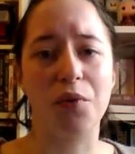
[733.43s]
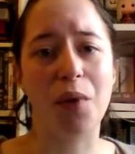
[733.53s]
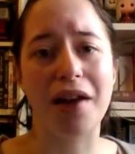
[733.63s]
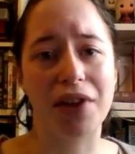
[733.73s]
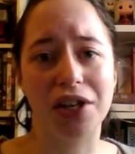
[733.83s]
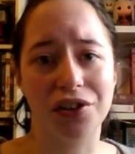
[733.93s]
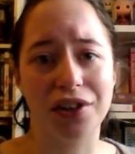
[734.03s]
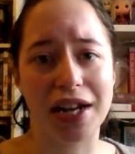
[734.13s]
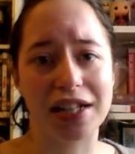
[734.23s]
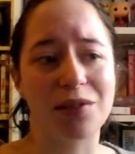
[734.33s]
why have they
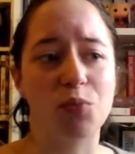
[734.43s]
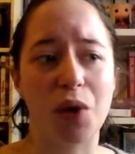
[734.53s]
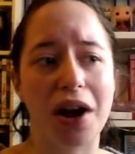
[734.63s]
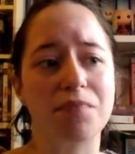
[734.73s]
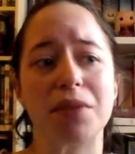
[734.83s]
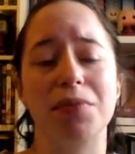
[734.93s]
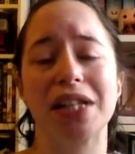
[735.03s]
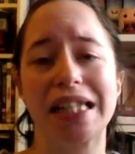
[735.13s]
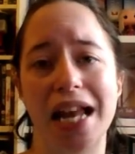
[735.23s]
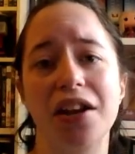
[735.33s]
done this, and why have
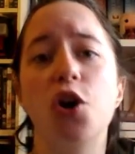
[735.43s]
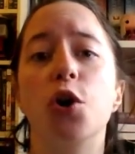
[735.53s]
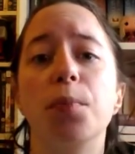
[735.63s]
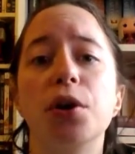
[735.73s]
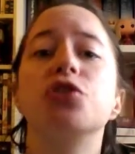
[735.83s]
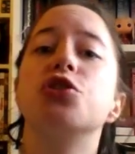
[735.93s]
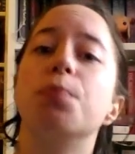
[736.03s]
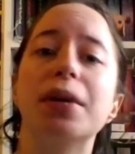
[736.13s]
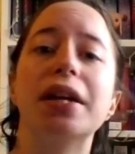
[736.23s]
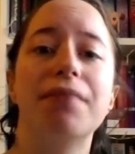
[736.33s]
people set it up
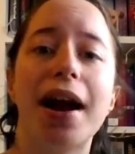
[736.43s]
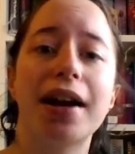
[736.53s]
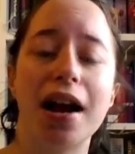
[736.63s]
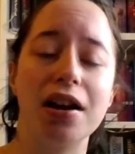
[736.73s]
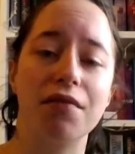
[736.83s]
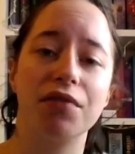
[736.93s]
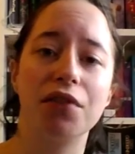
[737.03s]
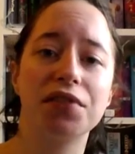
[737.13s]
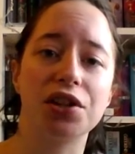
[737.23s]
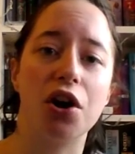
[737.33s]
to be that kind of
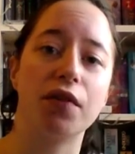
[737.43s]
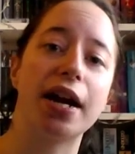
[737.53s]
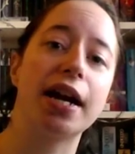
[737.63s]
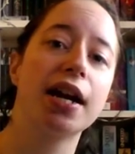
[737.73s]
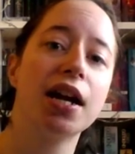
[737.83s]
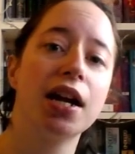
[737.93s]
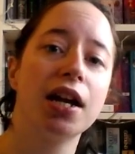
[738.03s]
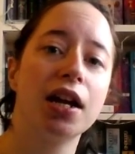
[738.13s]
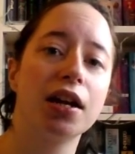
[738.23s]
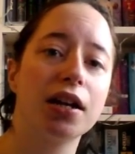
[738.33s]
love story
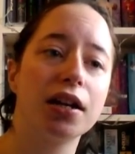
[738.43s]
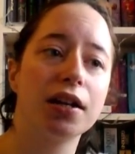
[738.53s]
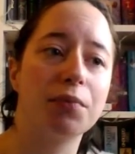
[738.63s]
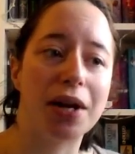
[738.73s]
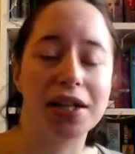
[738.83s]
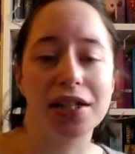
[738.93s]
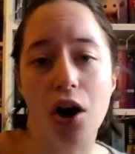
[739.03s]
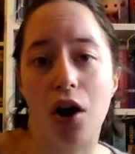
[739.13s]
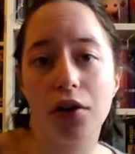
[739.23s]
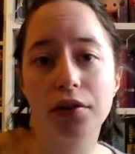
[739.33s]
when it's
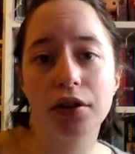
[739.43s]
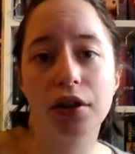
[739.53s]
not.